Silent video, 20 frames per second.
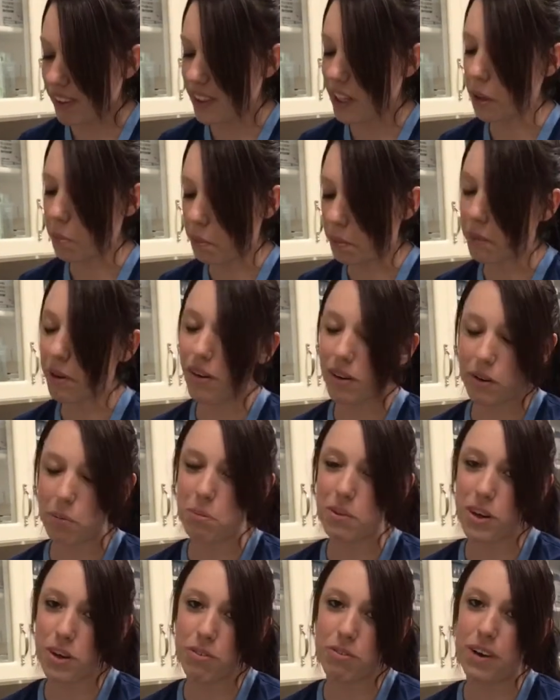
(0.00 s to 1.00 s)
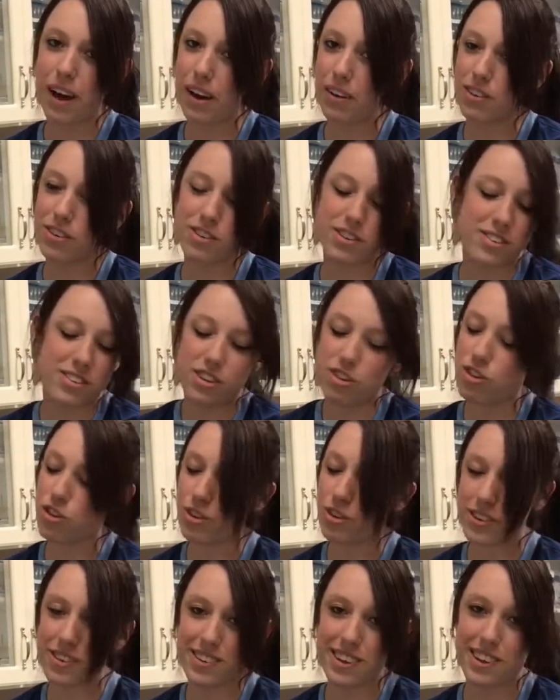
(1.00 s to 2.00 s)
Keep it on year-round, just
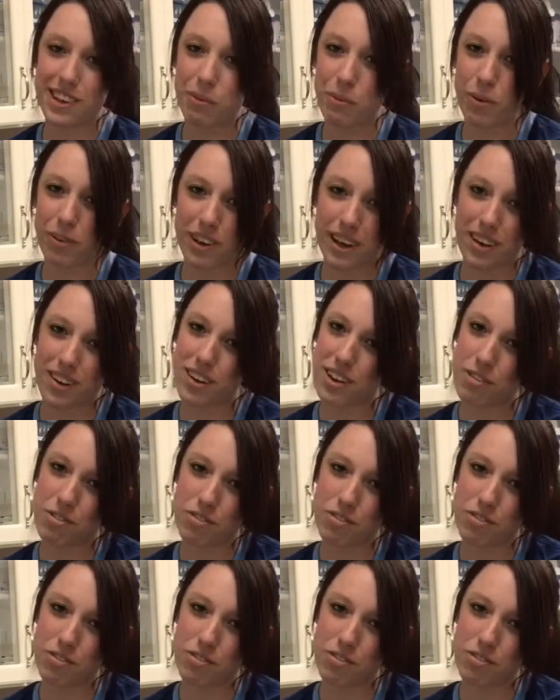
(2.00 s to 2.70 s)
ensures that they won't get any